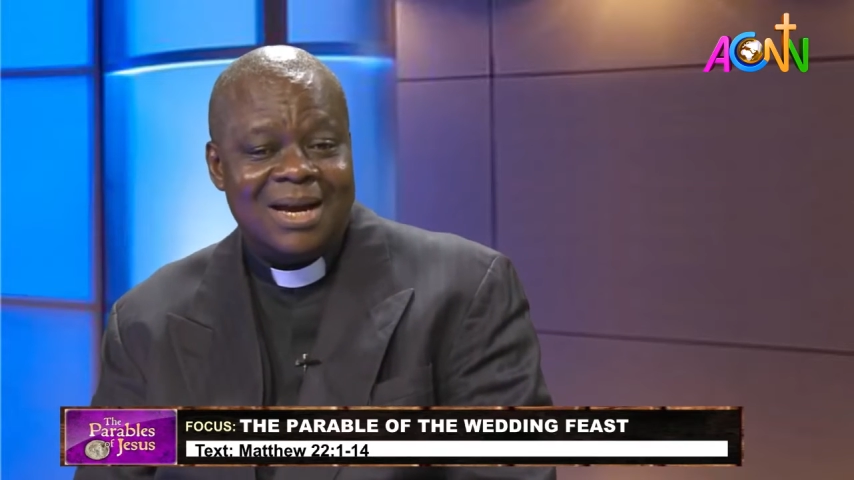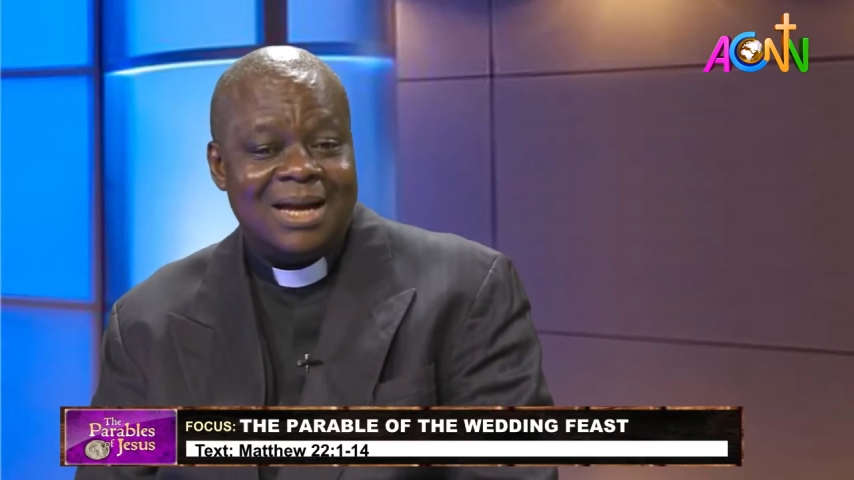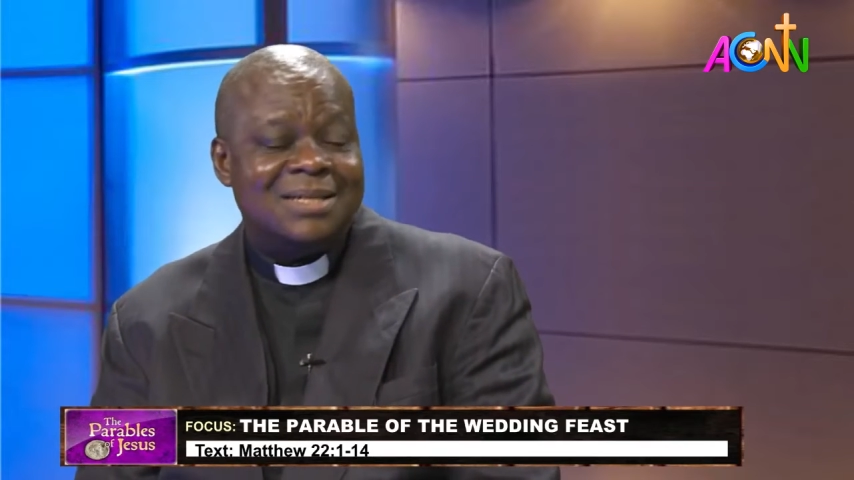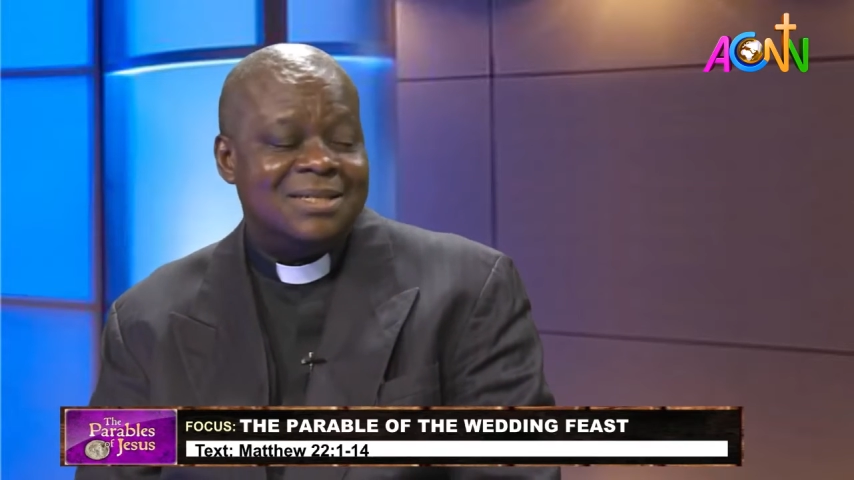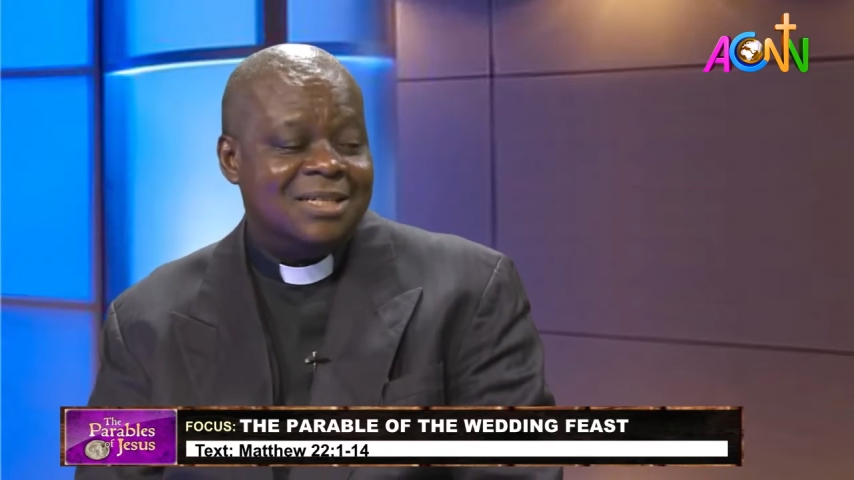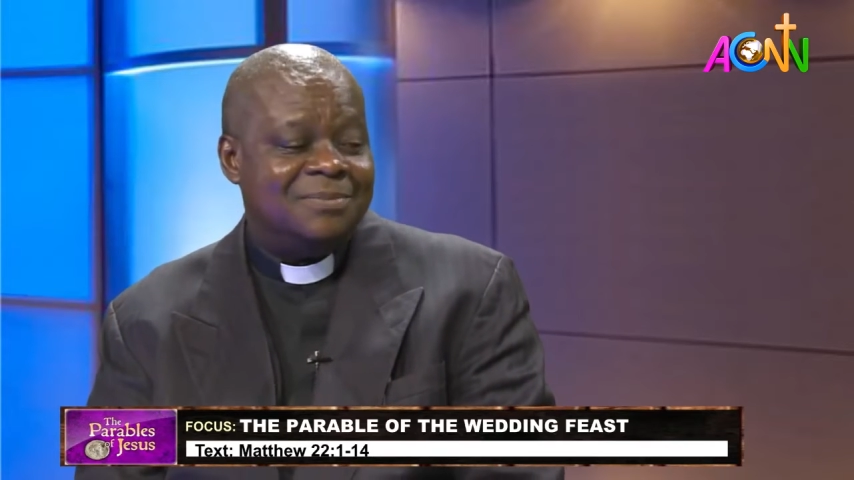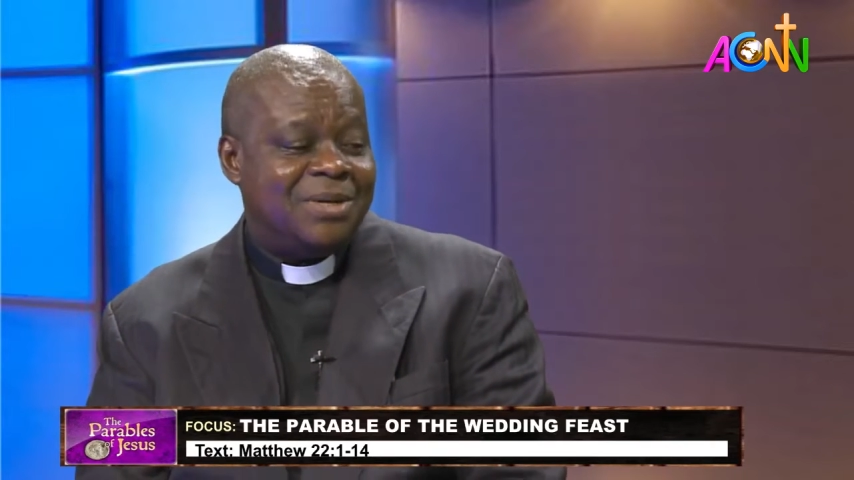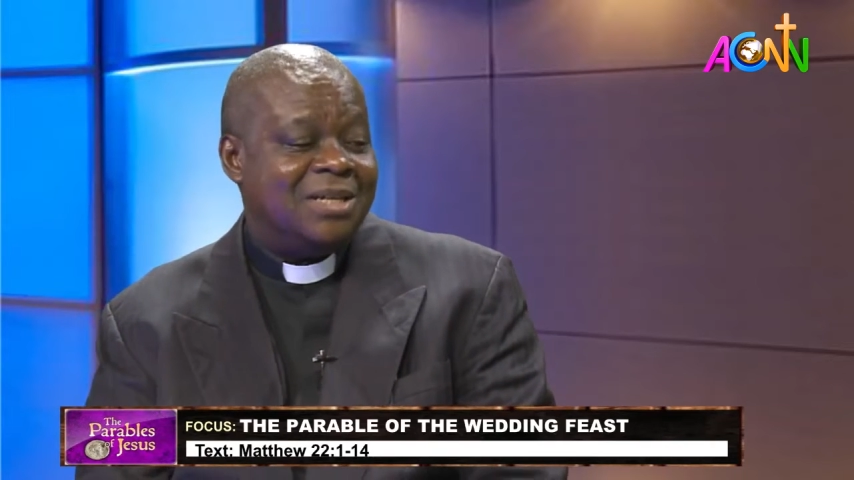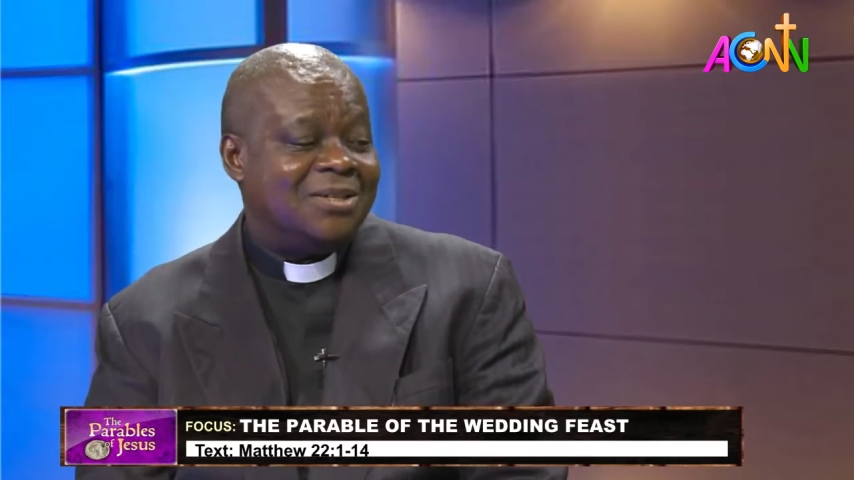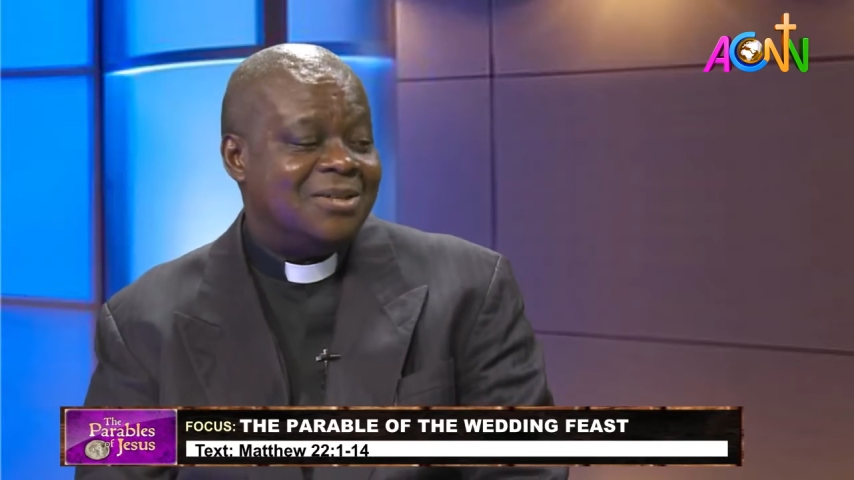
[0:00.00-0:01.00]
cast his
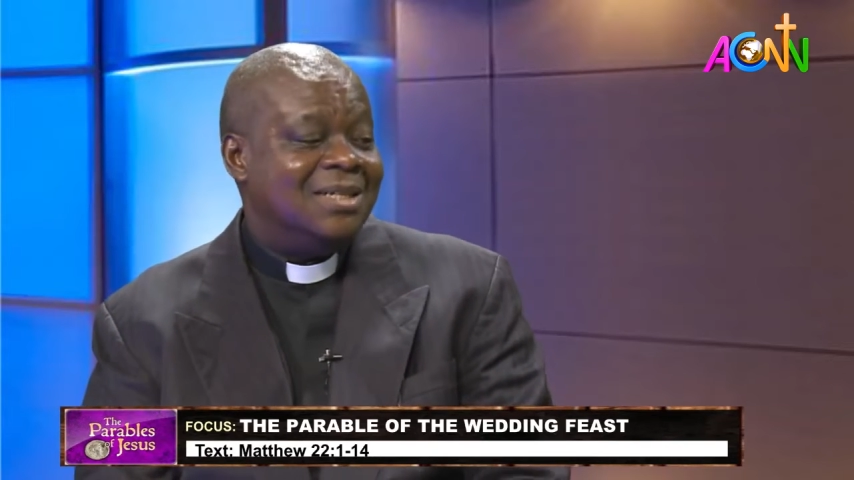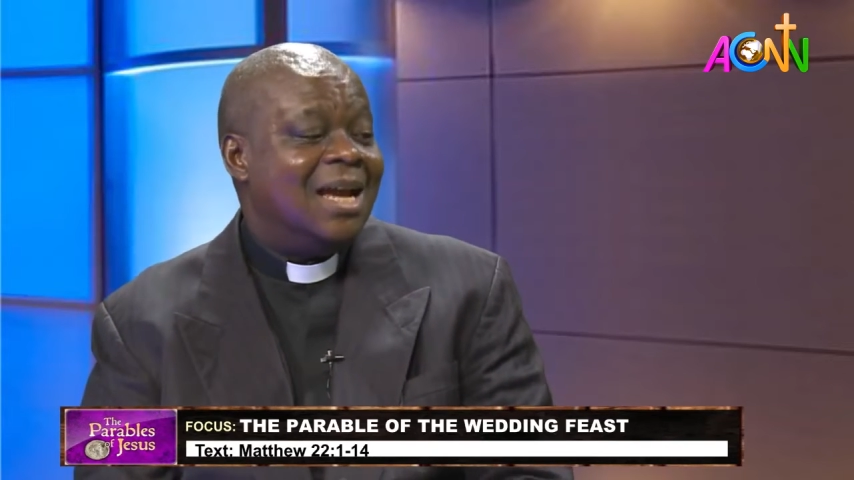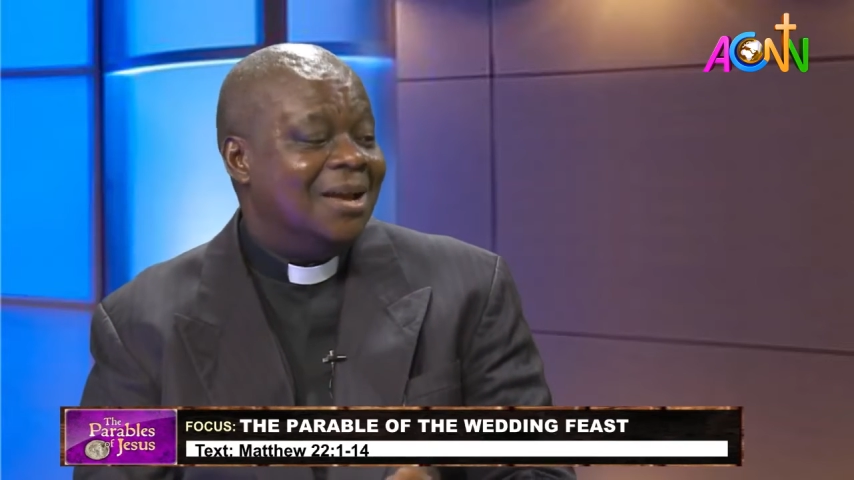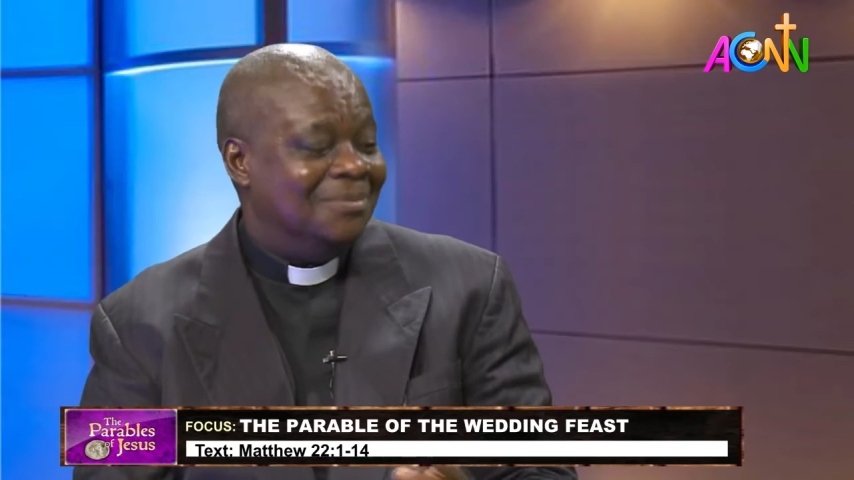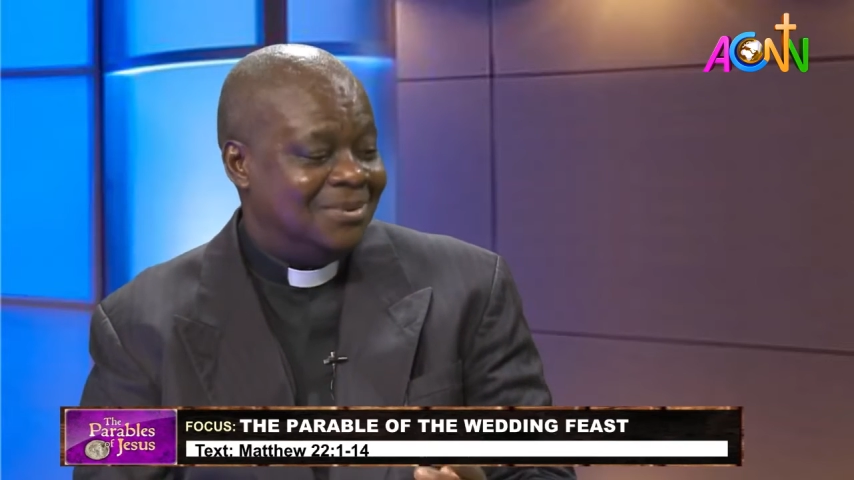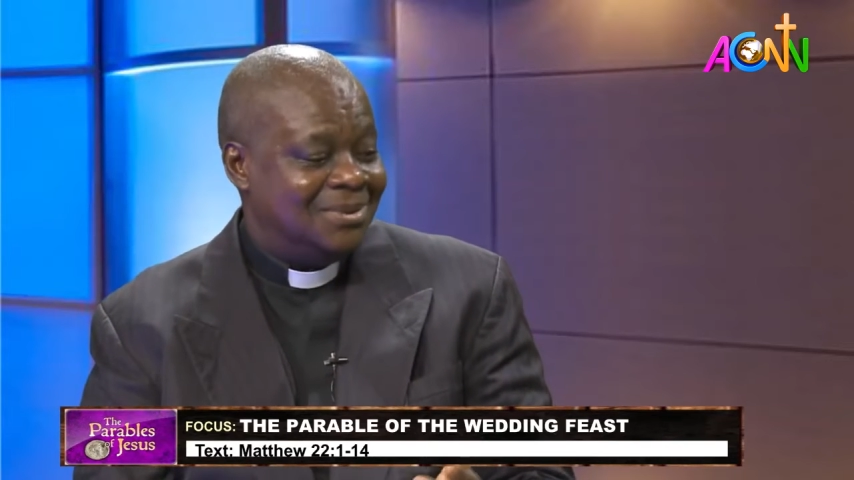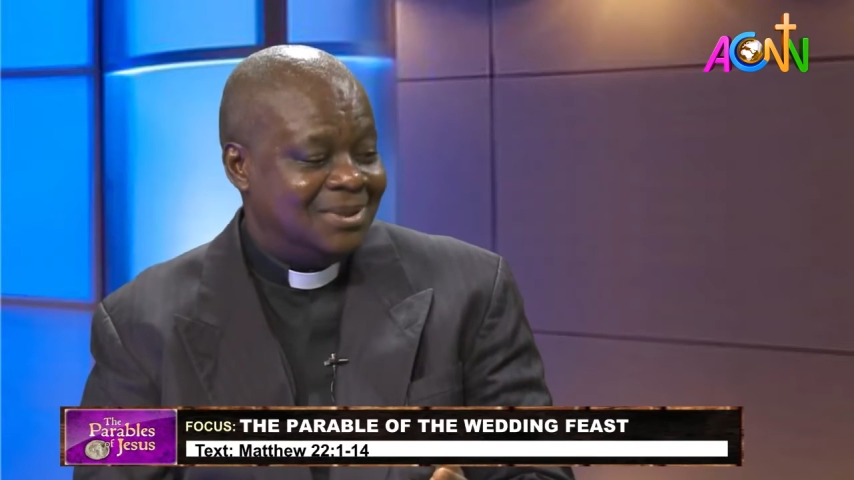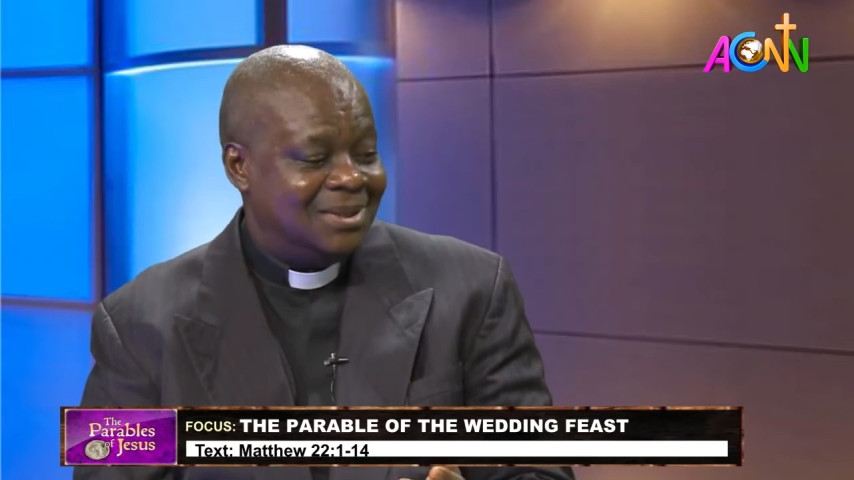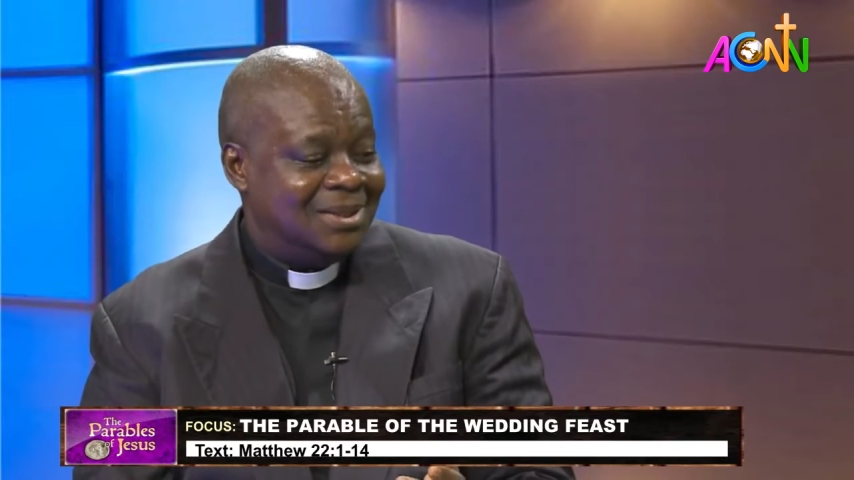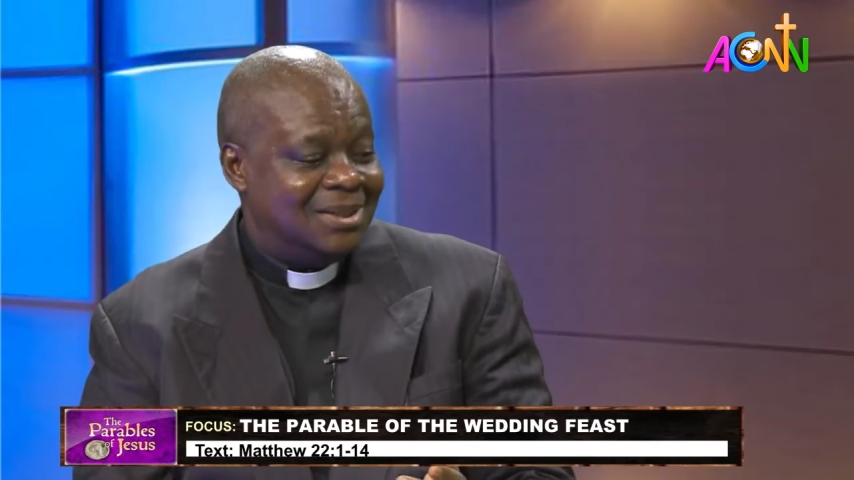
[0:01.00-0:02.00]
precious gem
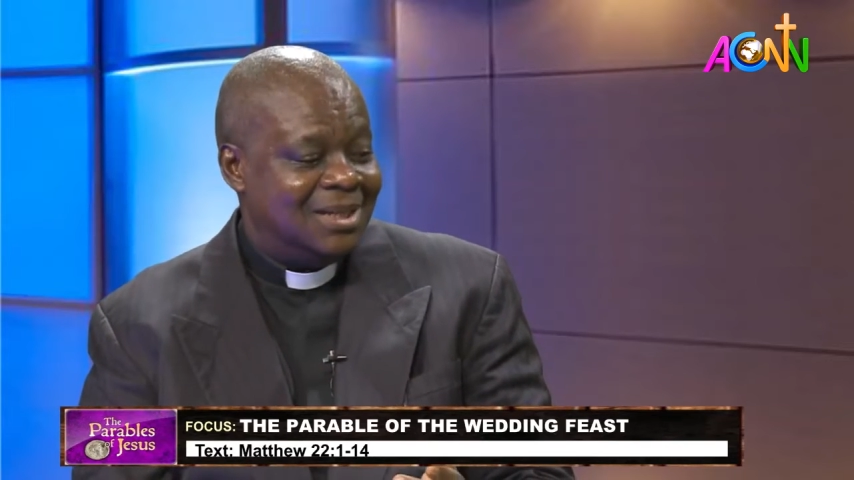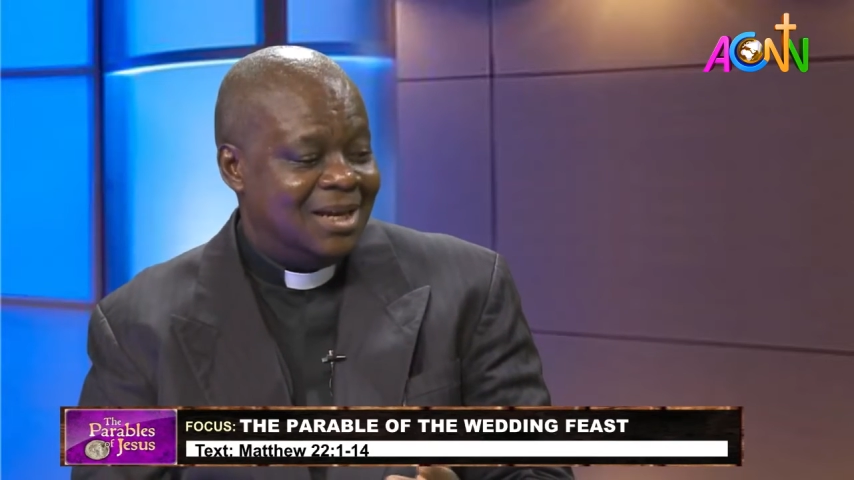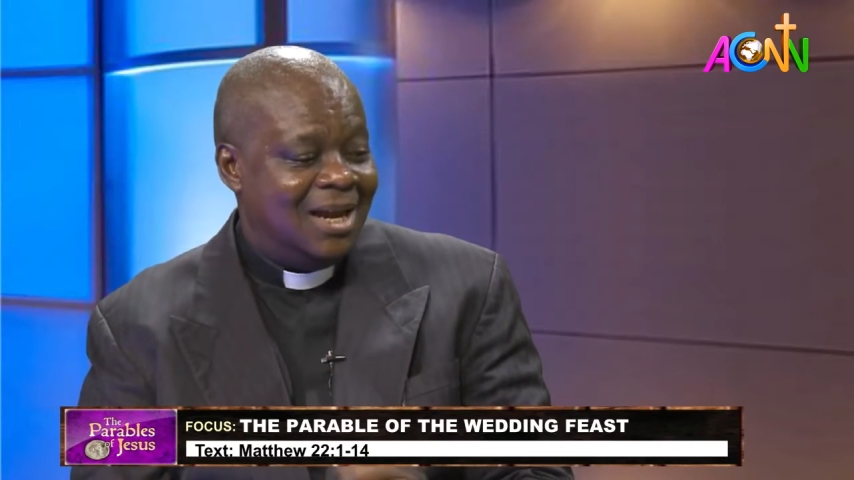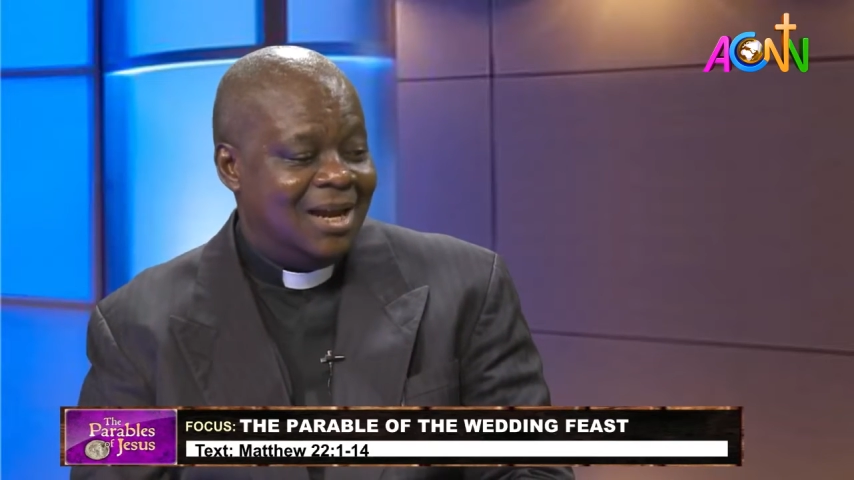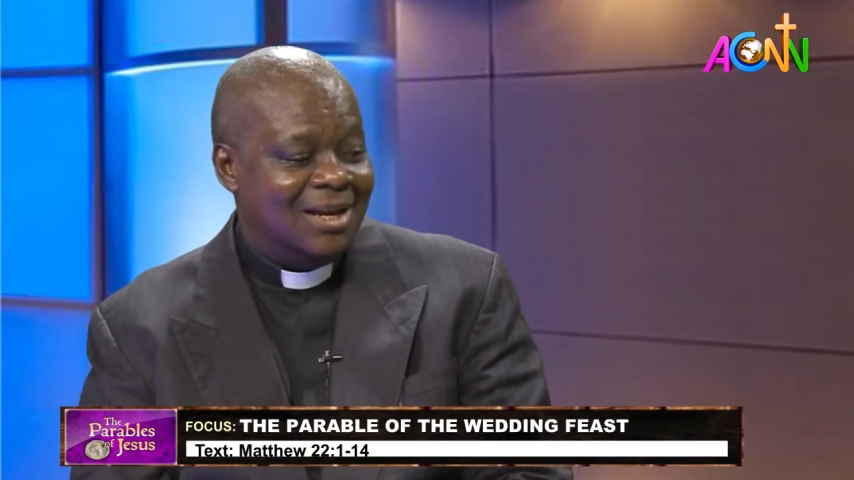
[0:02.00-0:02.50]
uh,